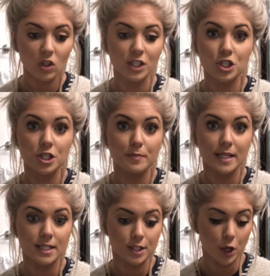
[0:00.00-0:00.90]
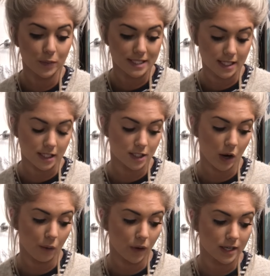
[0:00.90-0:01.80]
It's just been so busy, so
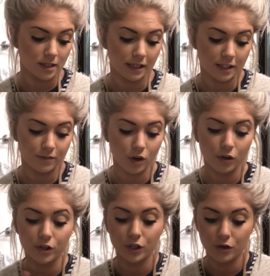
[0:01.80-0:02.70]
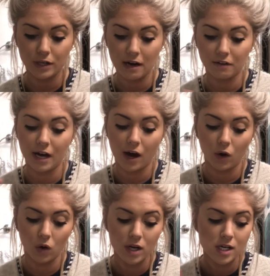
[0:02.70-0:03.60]
I wanted to like give y'all the lowdown of
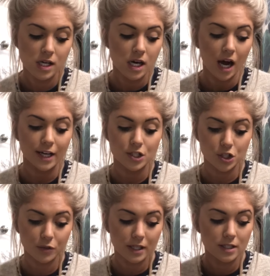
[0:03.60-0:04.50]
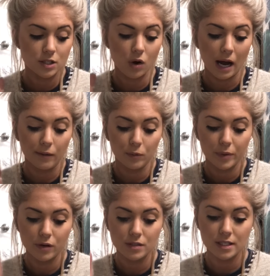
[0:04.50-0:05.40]
how I do it. So I will
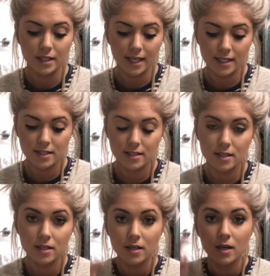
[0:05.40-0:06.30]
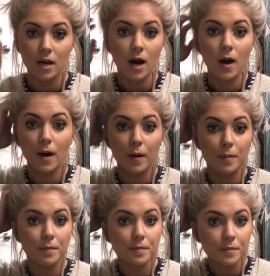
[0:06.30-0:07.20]
post this
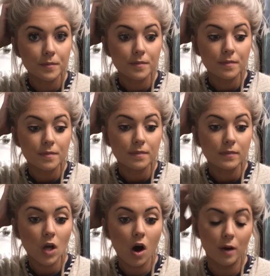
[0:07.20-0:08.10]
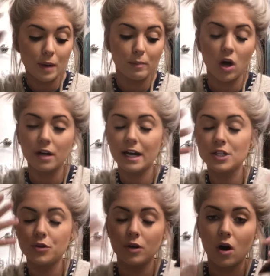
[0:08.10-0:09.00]
on my blog, and I
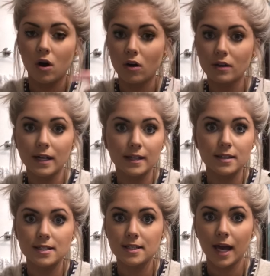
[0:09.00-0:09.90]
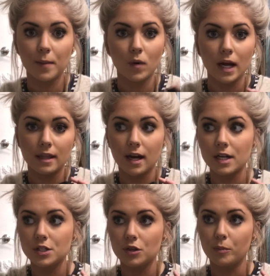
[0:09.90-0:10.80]
do it all in like the same way that I
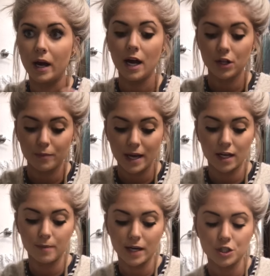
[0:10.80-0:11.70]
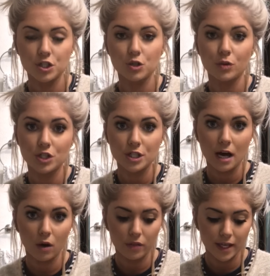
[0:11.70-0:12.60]
do my other makeup. I just switched
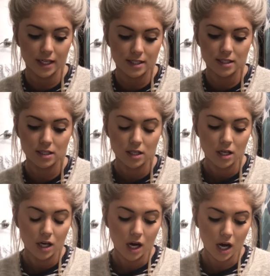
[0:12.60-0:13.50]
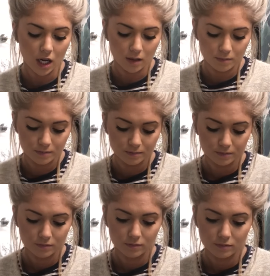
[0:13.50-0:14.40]
out this and
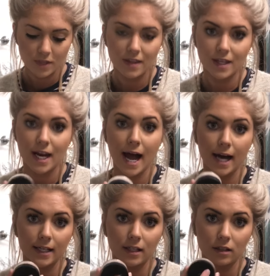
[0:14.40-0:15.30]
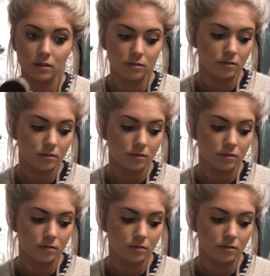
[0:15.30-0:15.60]
then added